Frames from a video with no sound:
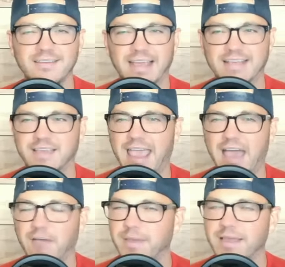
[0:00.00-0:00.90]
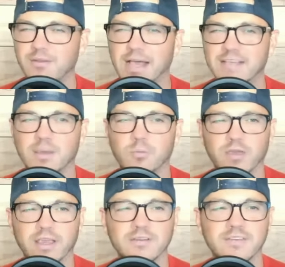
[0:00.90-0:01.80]
as they have been the last couple
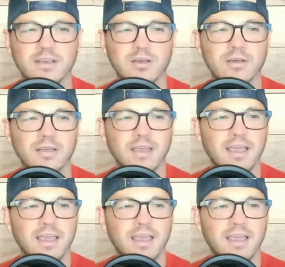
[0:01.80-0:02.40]
of years here.